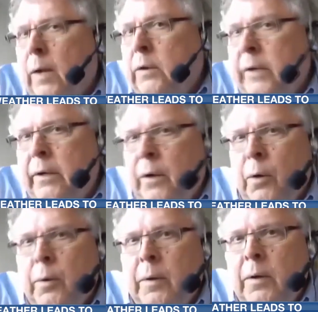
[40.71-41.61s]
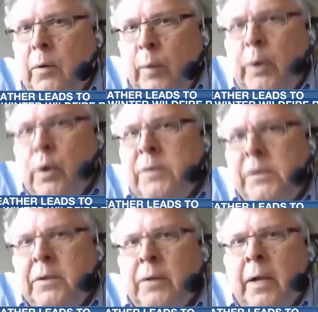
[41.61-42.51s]
El Nino, we could
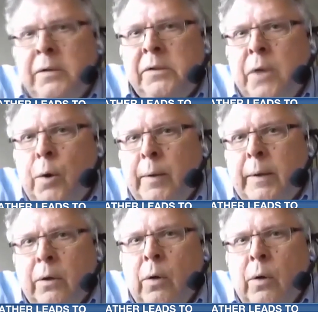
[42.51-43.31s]
still get snowy and